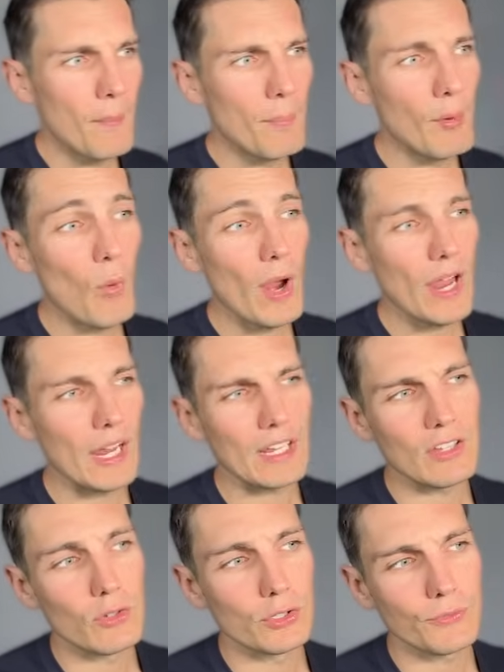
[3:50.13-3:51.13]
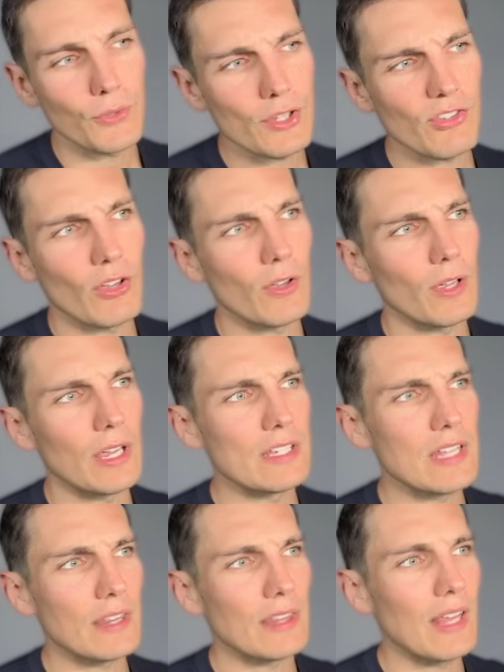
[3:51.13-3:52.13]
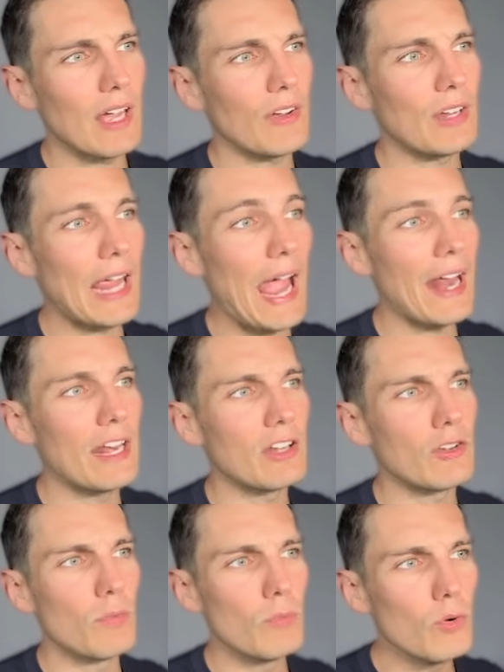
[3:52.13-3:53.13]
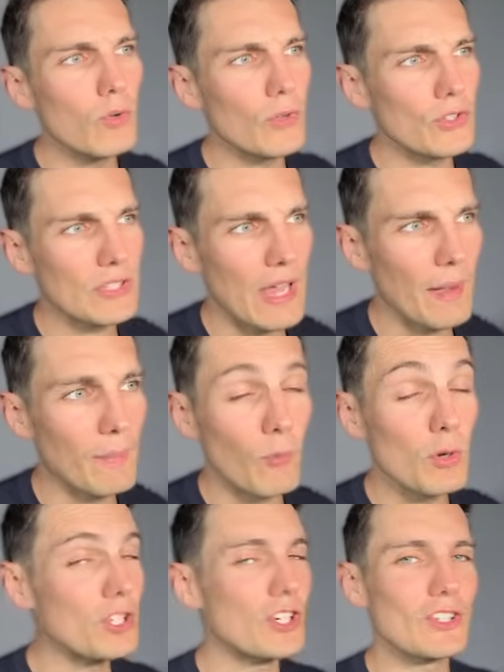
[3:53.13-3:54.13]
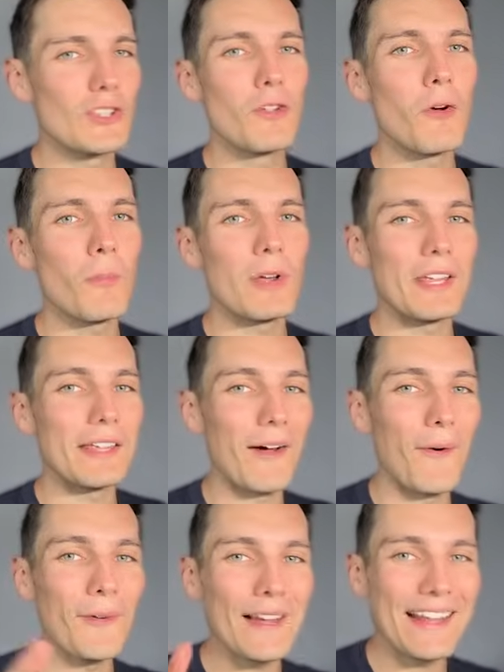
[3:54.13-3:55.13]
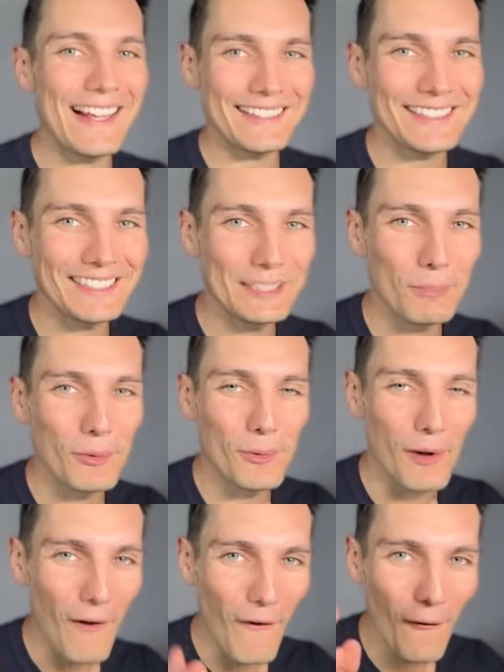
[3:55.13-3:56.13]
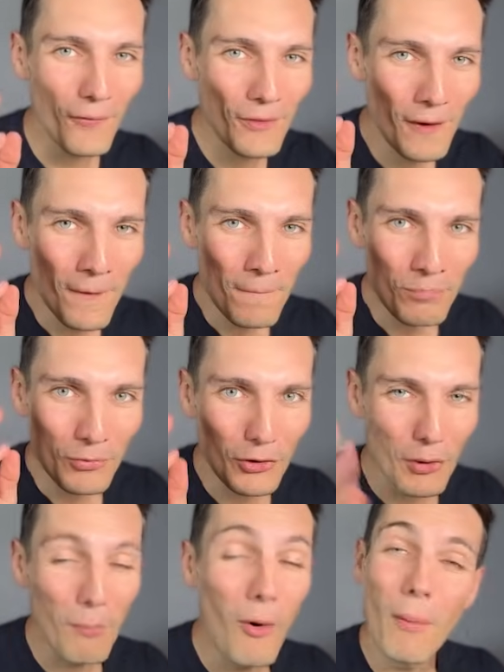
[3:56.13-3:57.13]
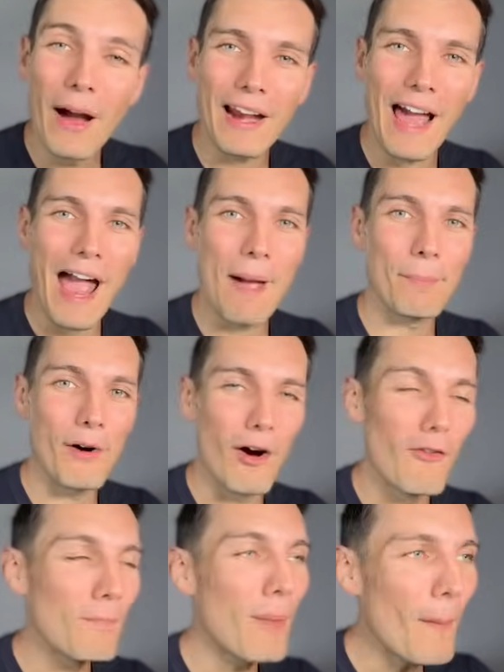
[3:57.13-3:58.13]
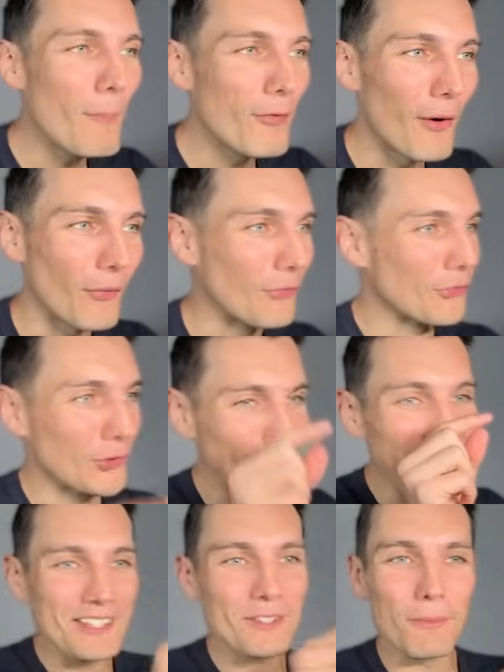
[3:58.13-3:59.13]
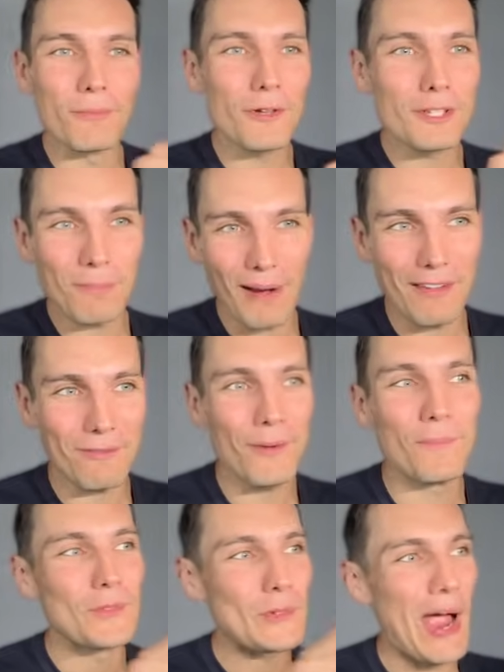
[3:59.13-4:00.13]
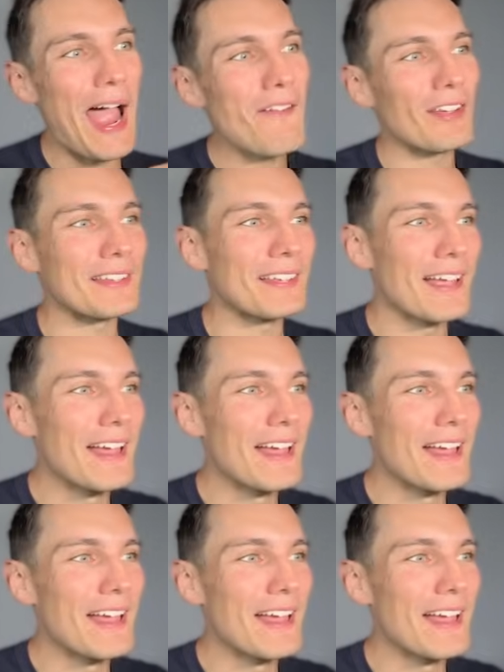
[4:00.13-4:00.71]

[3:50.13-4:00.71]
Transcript: But where it goes further is that now they added the movers tab, which is normally only accessible on the mobile app of PumpFund. So that's the first platform to have it.